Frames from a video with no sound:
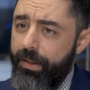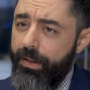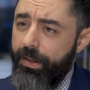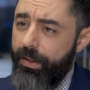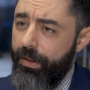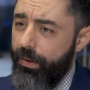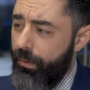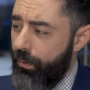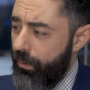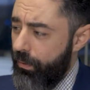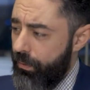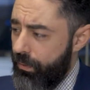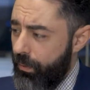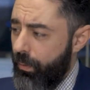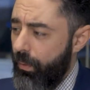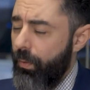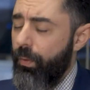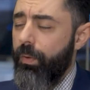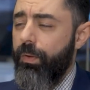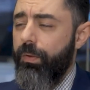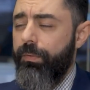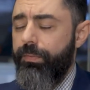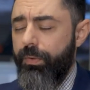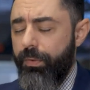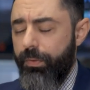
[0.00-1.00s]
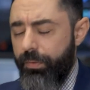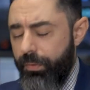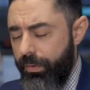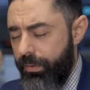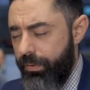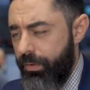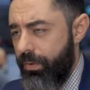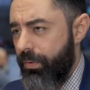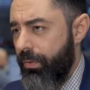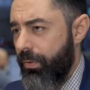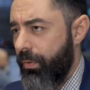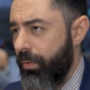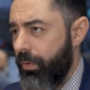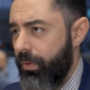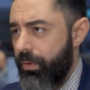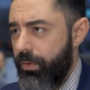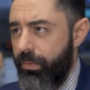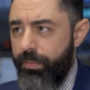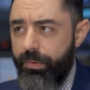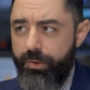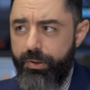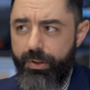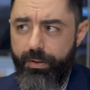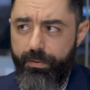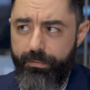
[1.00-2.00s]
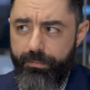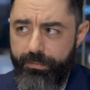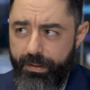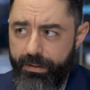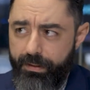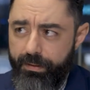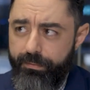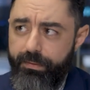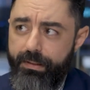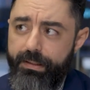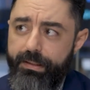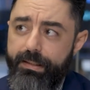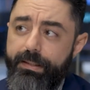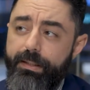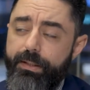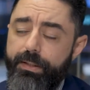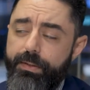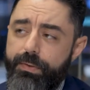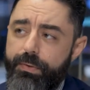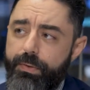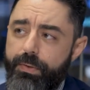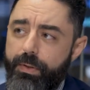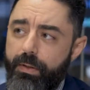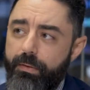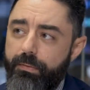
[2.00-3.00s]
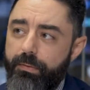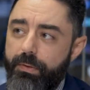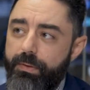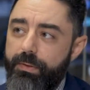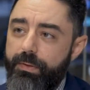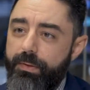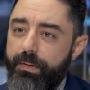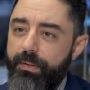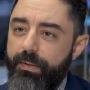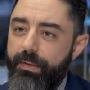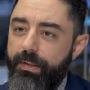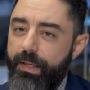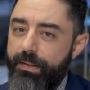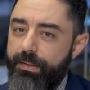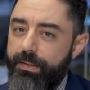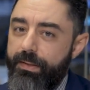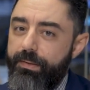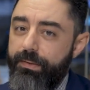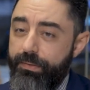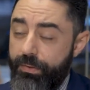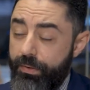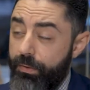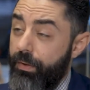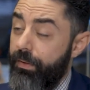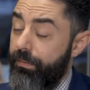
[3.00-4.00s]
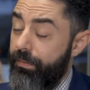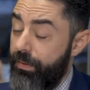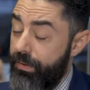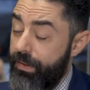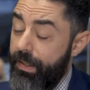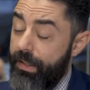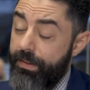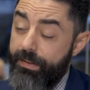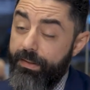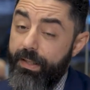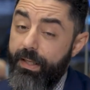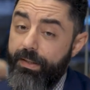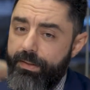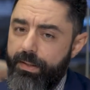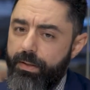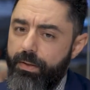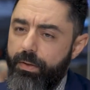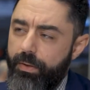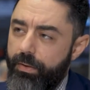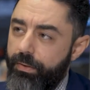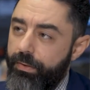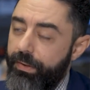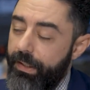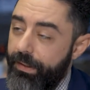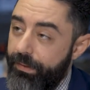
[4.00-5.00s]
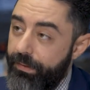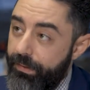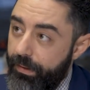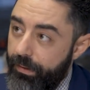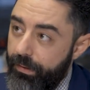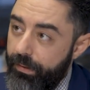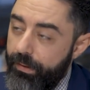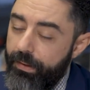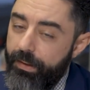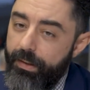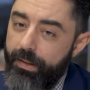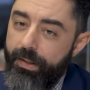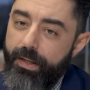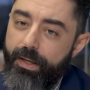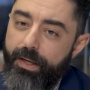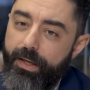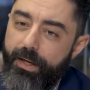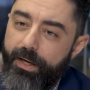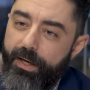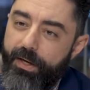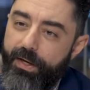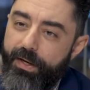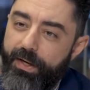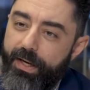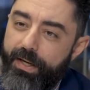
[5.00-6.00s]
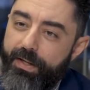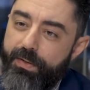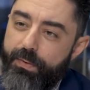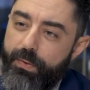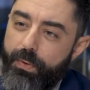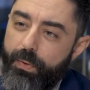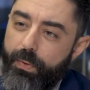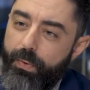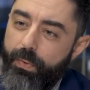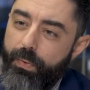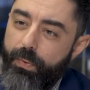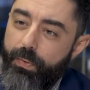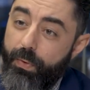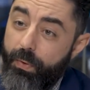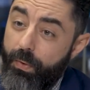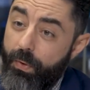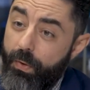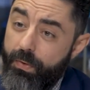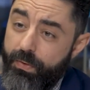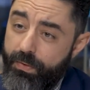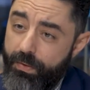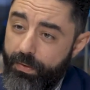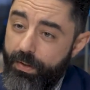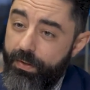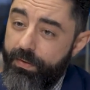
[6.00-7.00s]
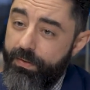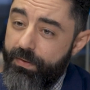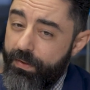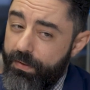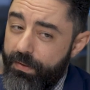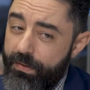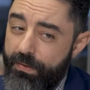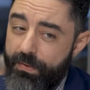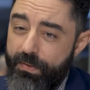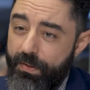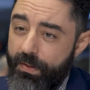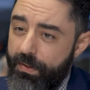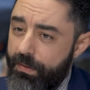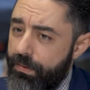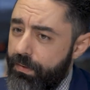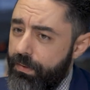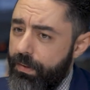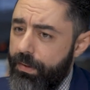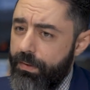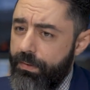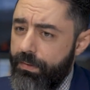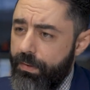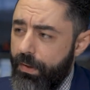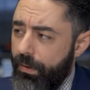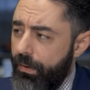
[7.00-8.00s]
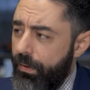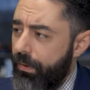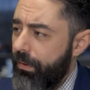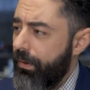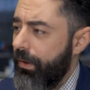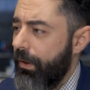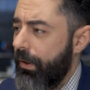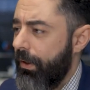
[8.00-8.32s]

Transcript: across all of your Q-SYS cores, which are effectively Linux servers, that's a lot of data. And so the cost on us is not,